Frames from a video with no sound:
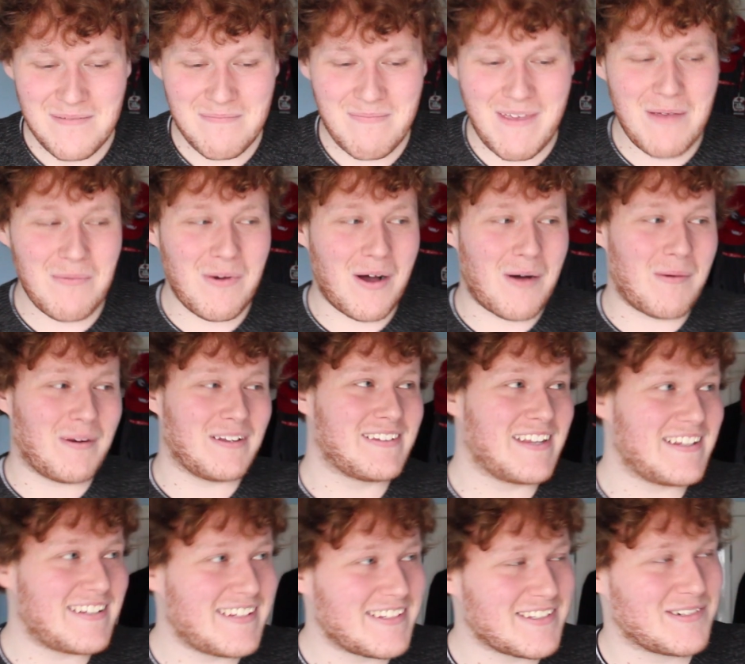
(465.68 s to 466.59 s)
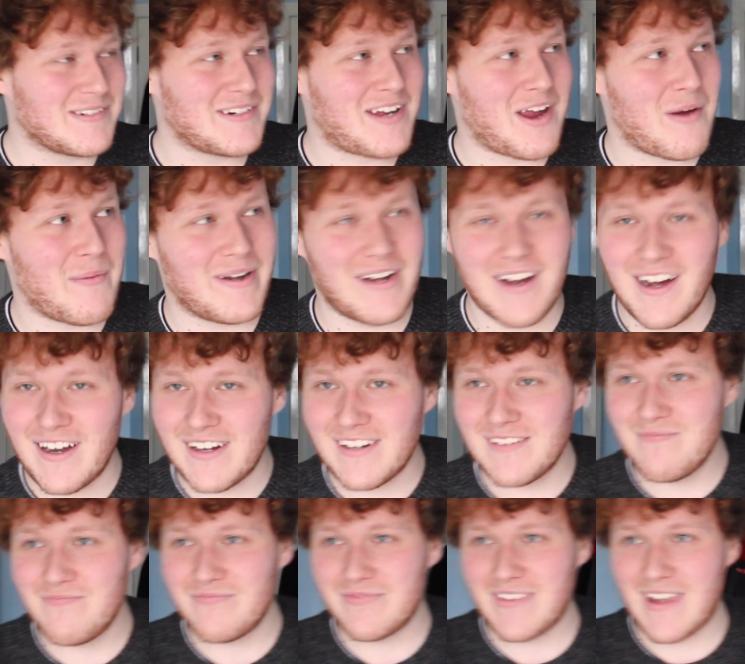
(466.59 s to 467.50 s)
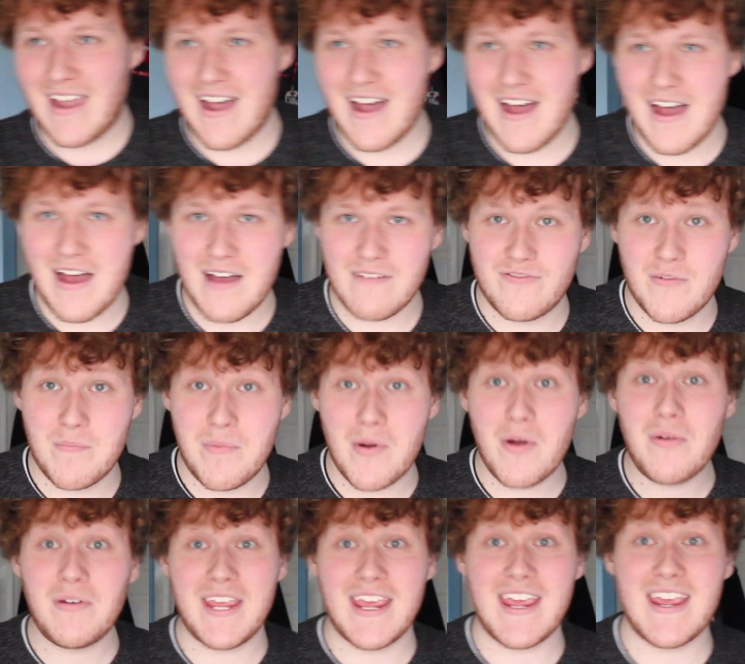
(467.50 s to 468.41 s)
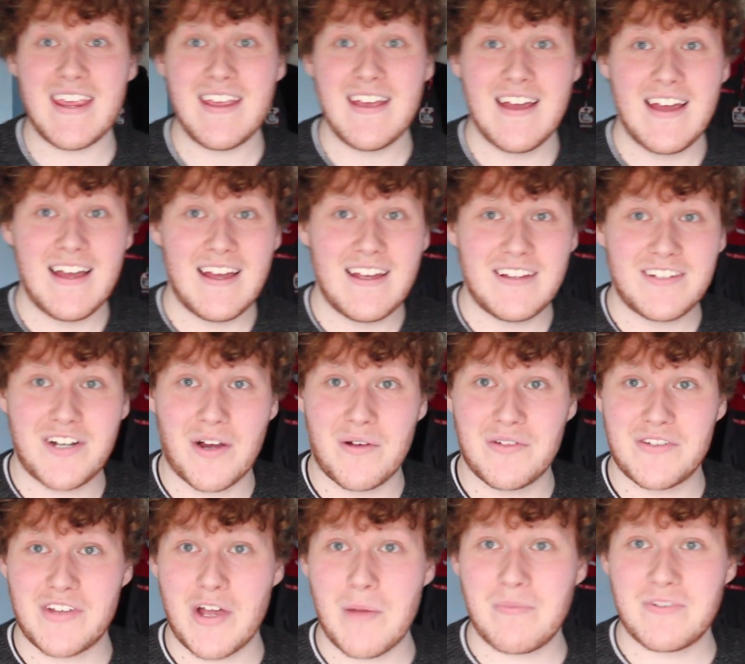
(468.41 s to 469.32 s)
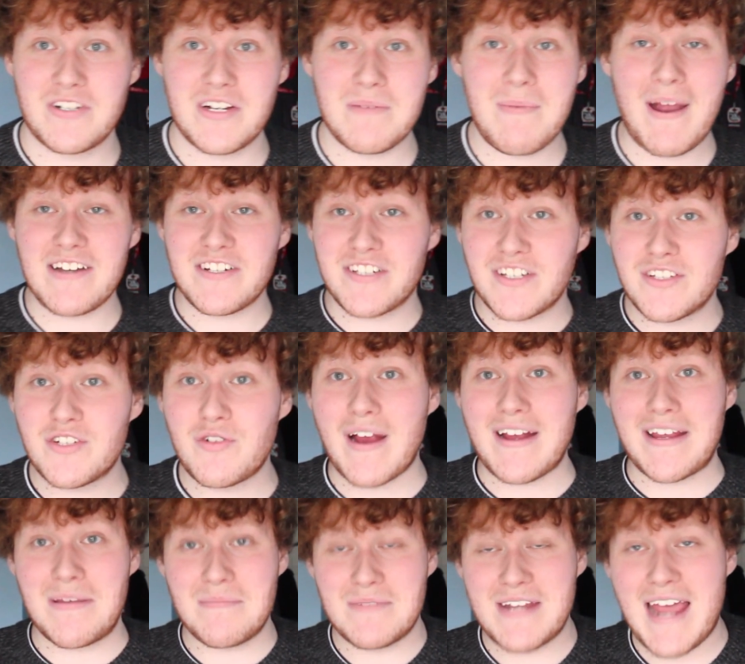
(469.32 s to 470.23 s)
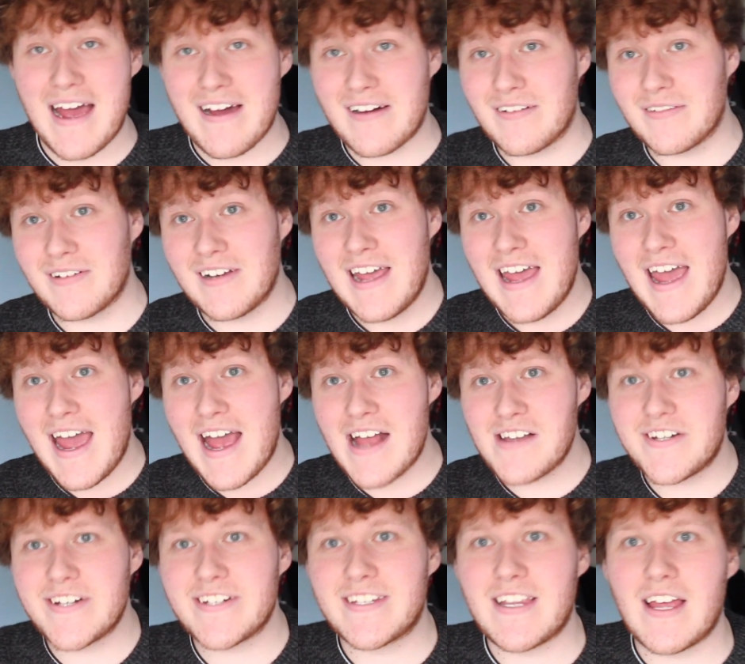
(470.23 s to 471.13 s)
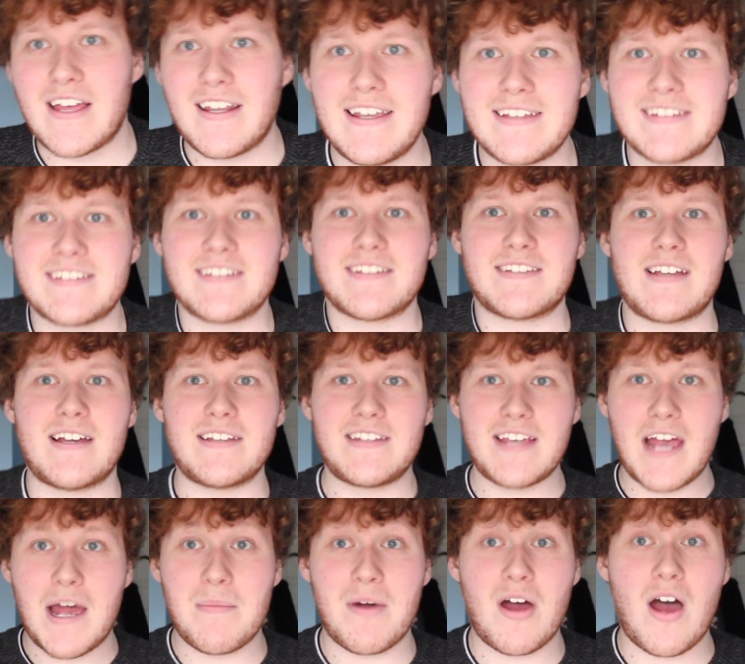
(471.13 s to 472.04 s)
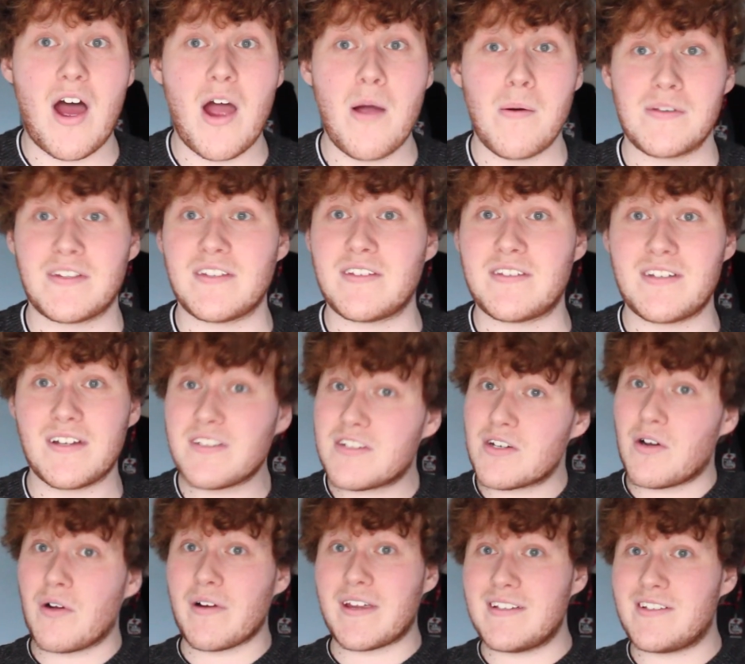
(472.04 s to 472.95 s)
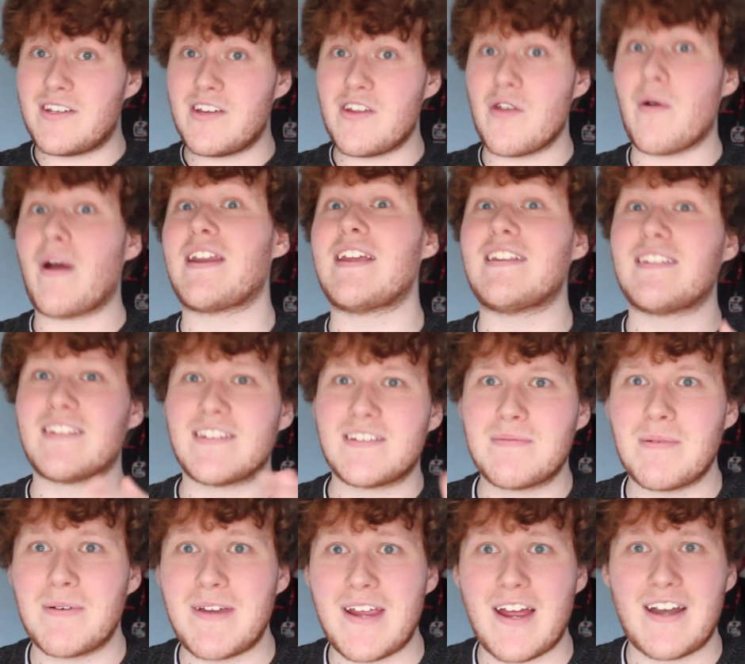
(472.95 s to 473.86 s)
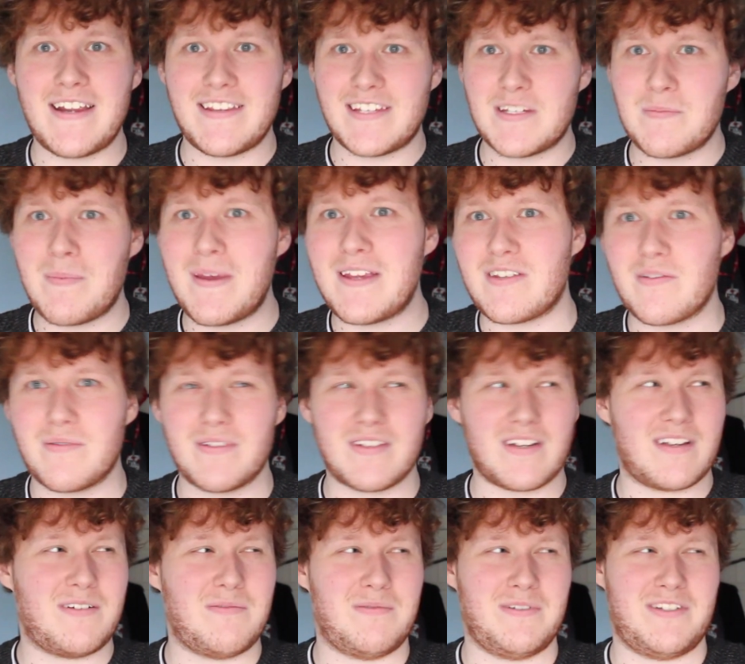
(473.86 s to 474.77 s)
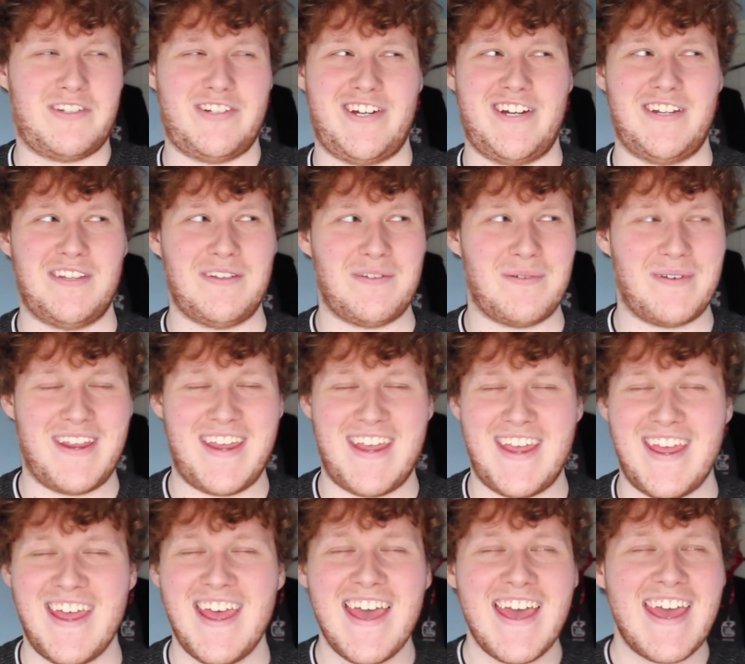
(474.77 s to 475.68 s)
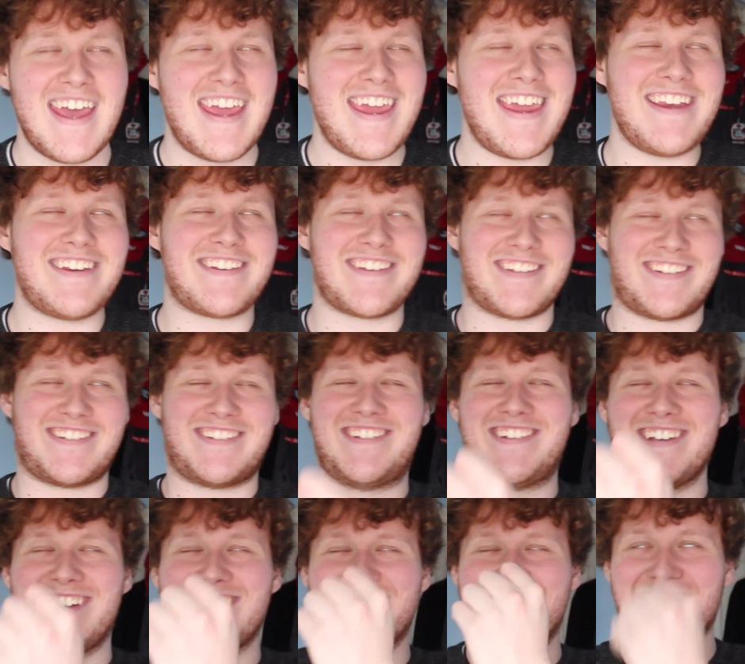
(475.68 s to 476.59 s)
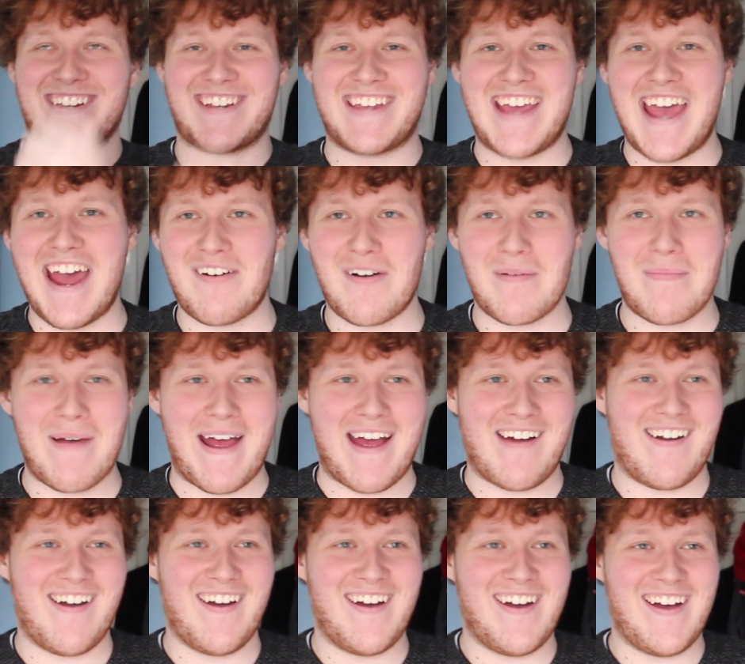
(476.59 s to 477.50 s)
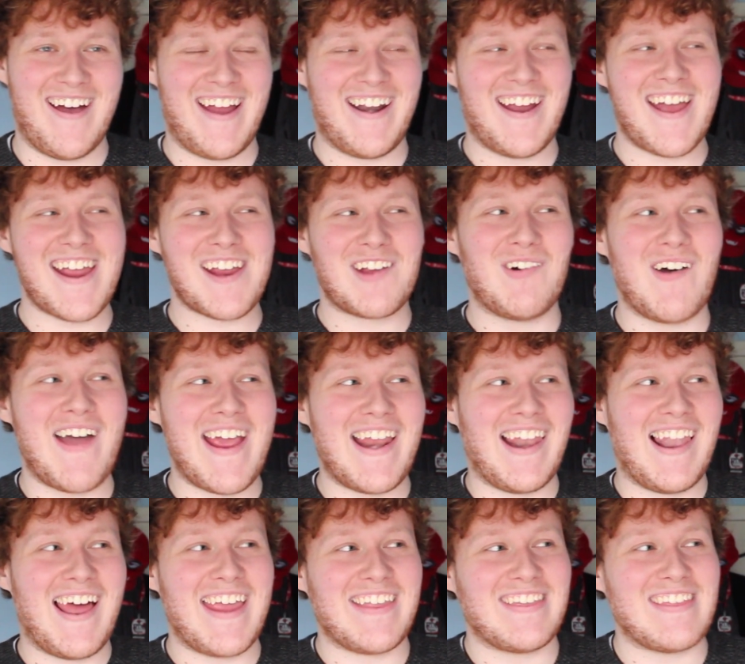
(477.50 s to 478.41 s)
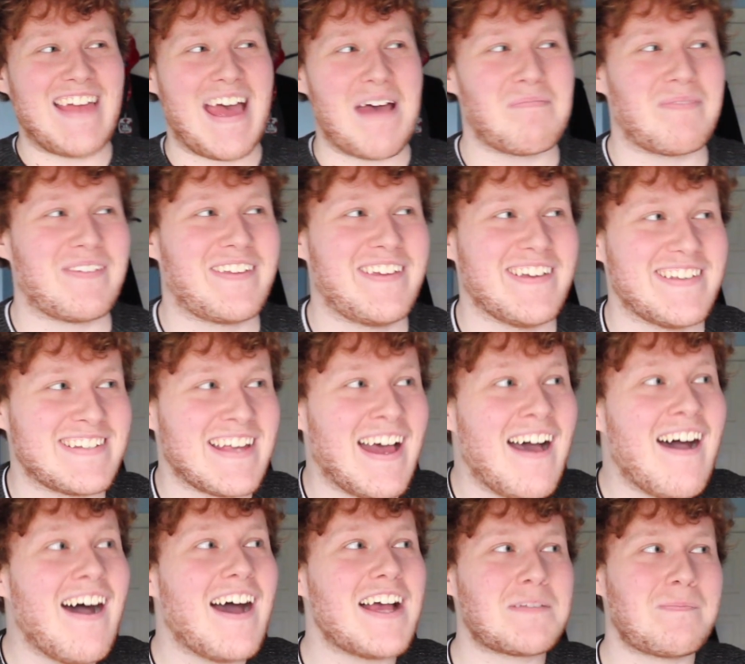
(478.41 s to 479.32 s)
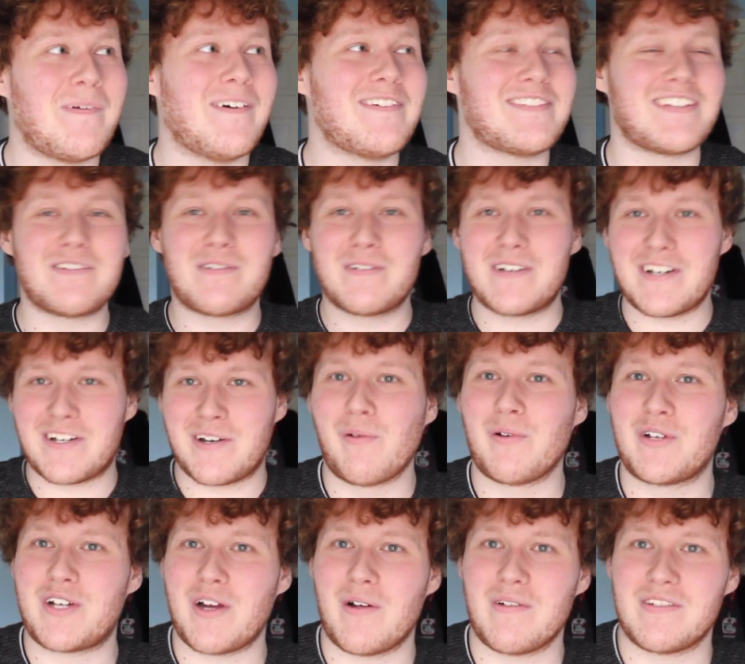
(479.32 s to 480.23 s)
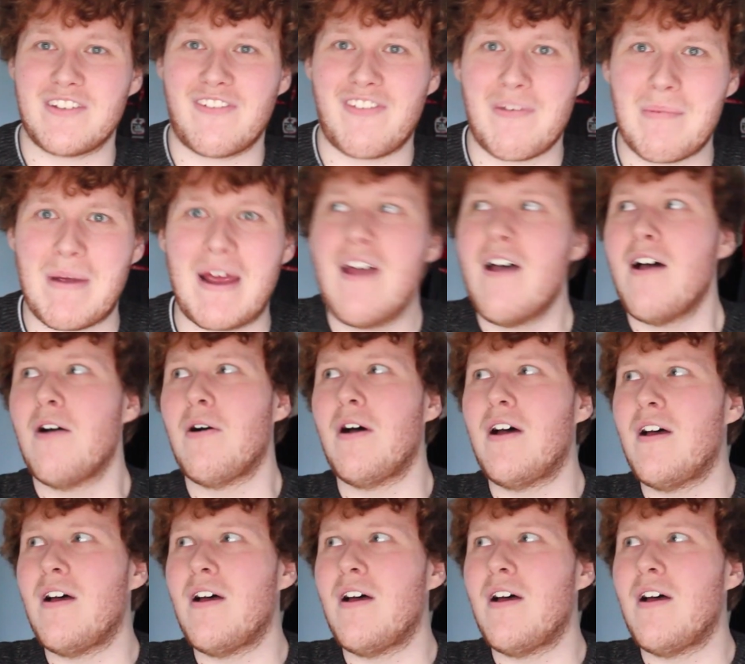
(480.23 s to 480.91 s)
Meanwhile, while this is all going on, Fubuki shows up. She managed to track him down, and she's like, listen, Saitama, I wasn't done talking to you. I need to speak to you. He's like, what's she doing here? He just doesn't care about her, and I quite like that, because I suppose in traditional shows and stuff, they're like,